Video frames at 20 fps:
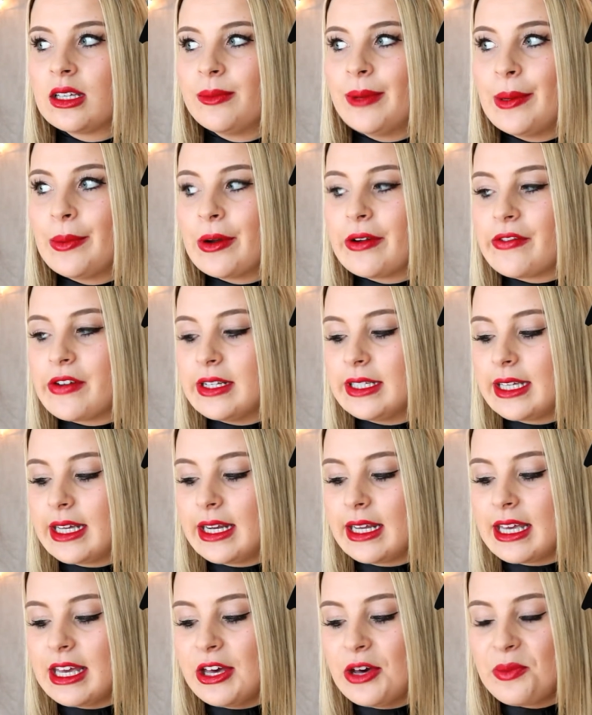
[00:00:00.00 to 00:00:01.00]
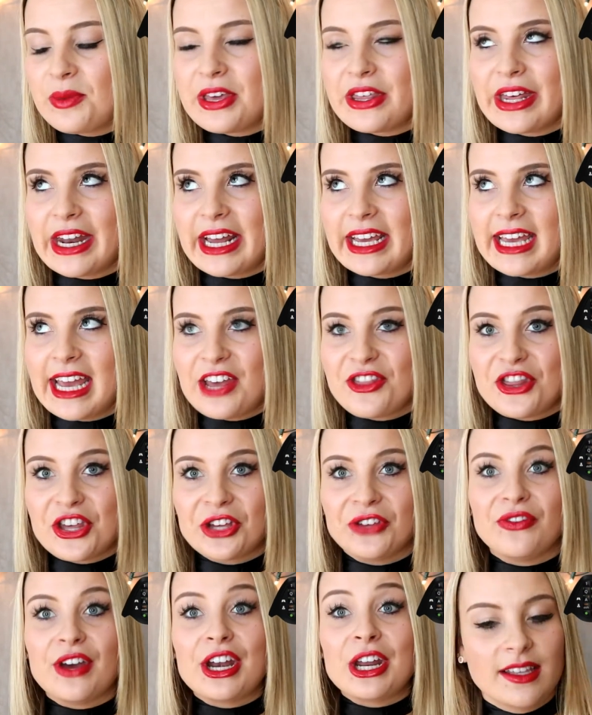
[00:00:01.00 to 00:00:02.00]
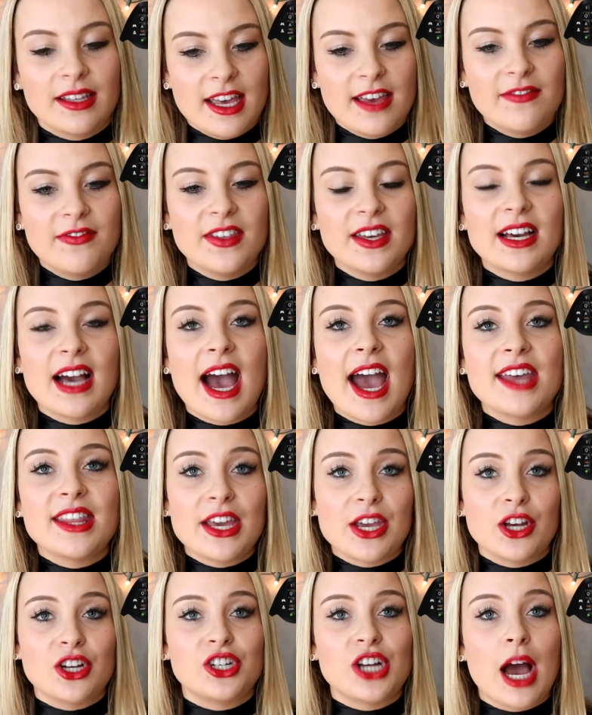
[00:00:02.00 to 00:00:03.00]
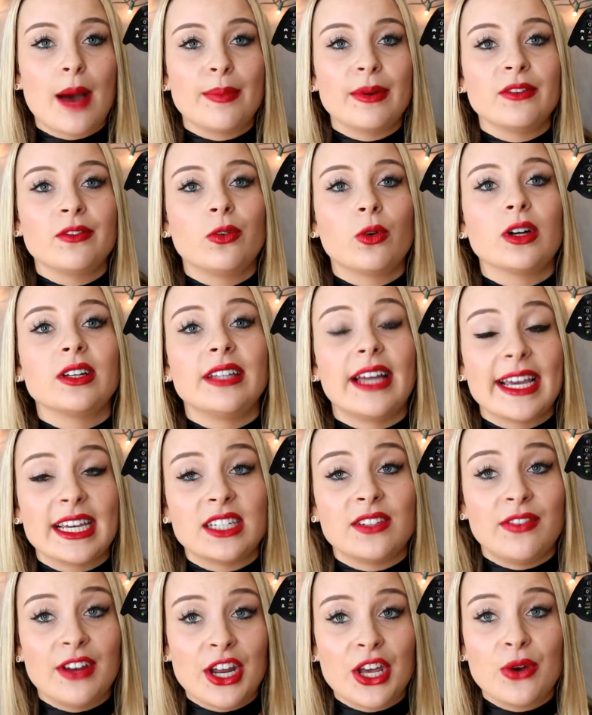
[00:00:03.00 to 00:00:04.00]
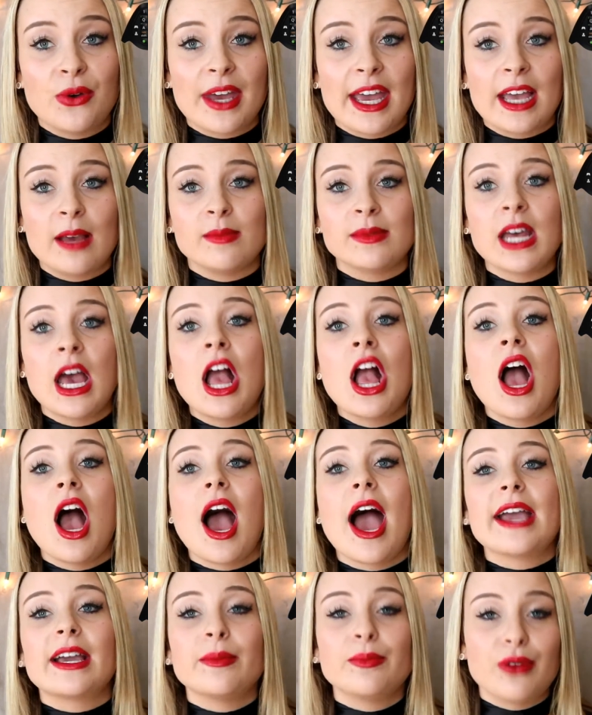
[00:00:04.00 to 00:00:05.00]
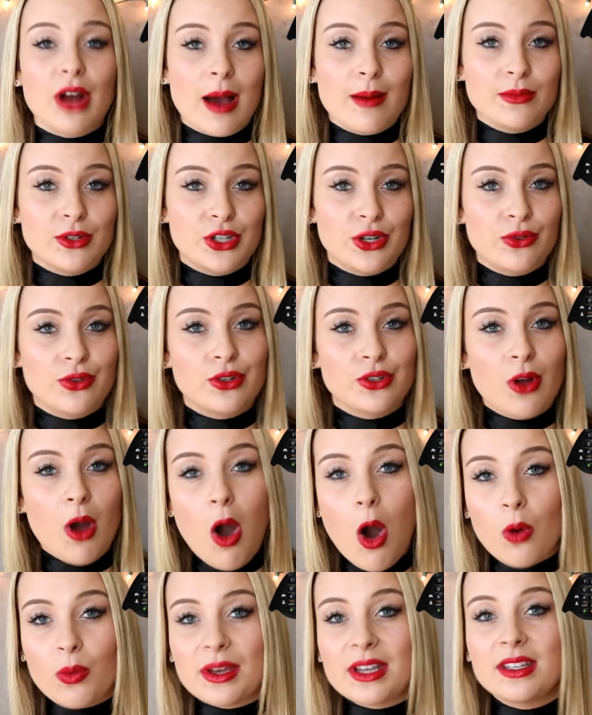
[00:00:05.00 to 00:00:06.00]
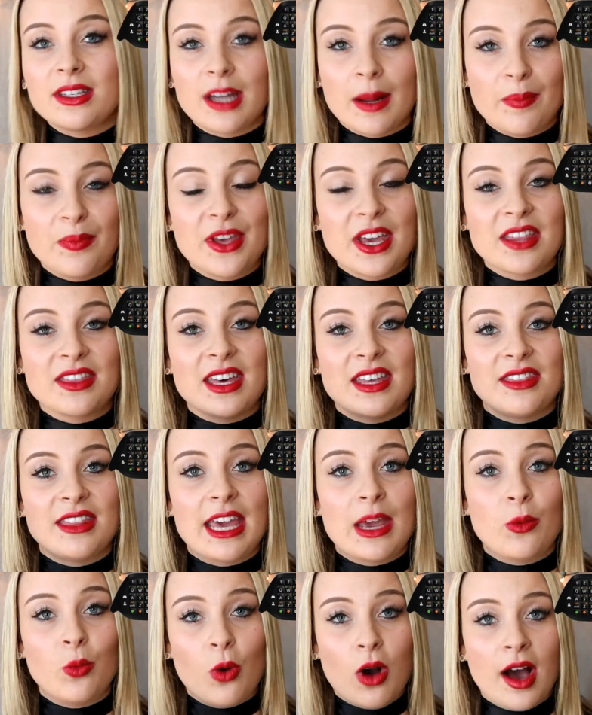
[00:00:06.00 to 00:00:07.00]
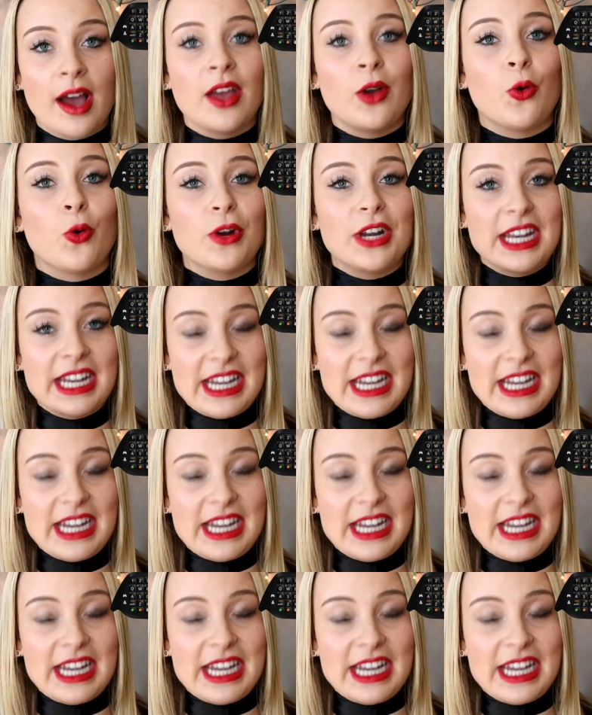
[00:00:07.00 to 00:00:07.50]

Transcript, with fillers: my boyfriend's gonna kill me that I can't think of any. If the guy that you're shopping for likes video games, I can promise you there's always something that they want or